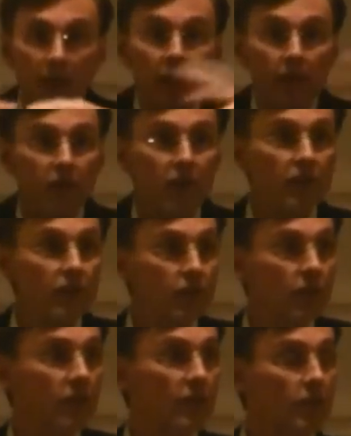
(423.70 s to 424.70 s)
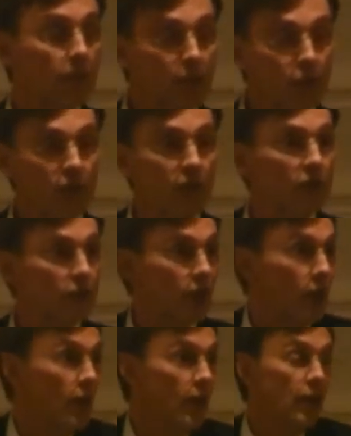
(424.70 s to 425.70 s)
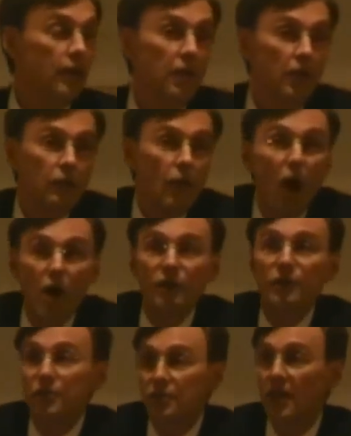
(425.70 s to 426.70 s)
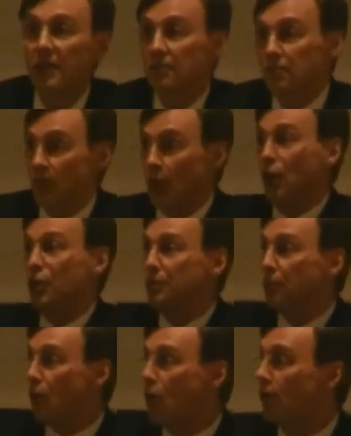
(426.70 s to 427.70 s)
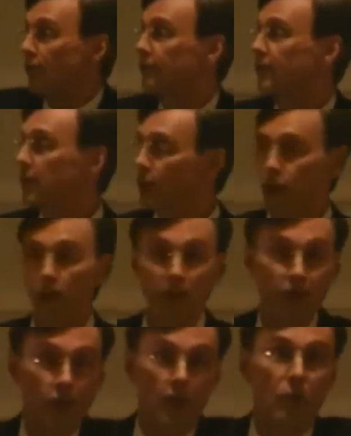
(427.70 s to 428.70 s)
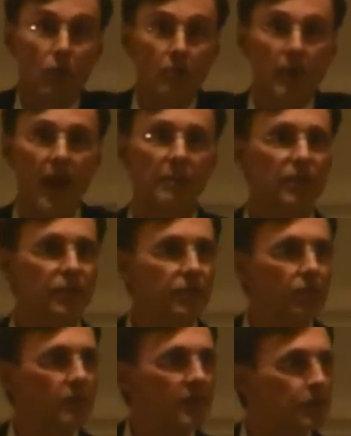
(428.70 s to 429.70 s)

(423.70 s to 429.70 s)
many of these species. And so, Galton said, here's proof. Humans, we're mammals. We